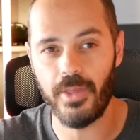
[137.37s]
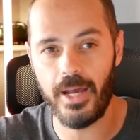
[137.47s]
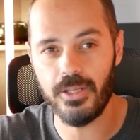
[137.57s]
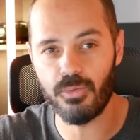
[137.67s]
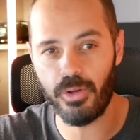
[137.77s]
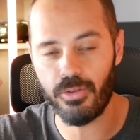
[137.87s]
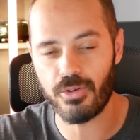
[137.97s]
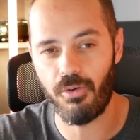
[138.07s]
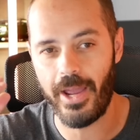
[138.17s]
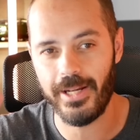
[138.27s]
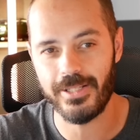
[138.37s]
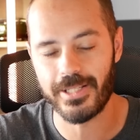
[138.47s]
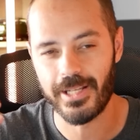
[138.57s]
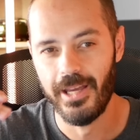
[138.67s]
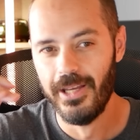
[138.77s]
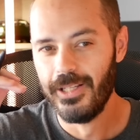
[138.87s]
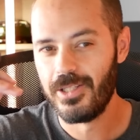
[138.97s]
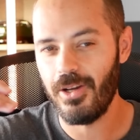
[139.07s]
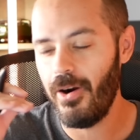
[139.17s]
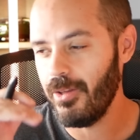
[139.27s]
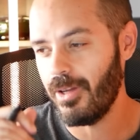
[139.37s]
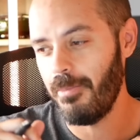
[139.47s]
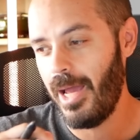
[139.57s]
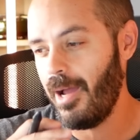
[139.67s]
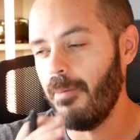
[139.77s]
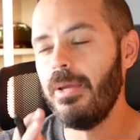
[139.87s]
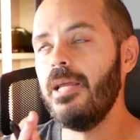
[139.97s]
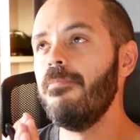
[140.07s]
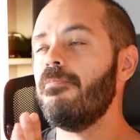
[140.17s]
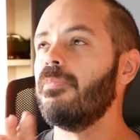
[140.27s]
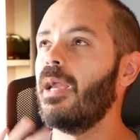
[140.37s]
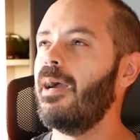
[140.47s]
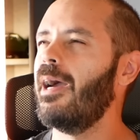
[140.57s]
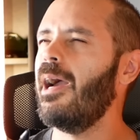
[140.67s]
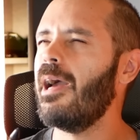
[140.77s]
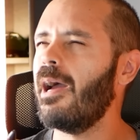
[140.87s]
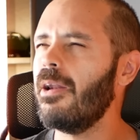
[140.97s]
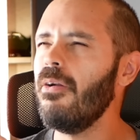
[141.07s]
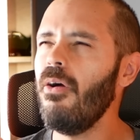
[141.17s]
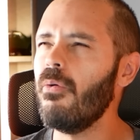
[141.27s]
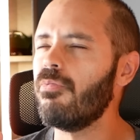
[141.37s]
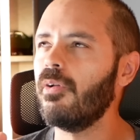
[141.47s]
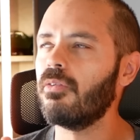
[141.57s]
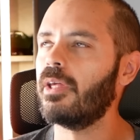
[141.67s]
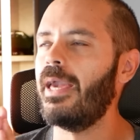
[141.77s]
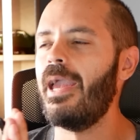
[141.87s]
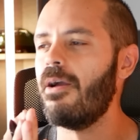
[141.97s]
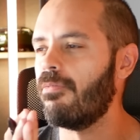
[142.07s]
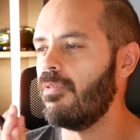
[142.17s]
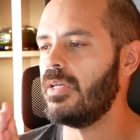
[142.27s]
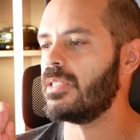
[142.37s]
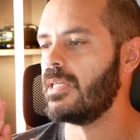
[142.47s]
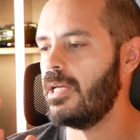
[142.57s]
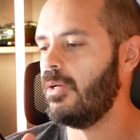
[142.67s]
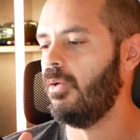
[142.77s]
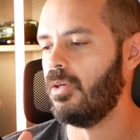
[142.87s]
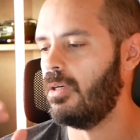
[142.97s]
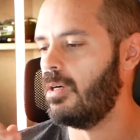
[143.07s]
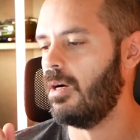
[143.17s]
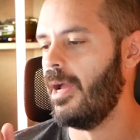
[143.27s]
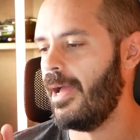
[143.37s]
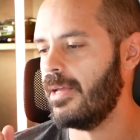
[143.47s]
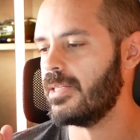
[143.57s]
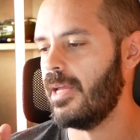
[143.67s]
that is where the trend's starting to come in. I mean, I don't know. It feels like every single car has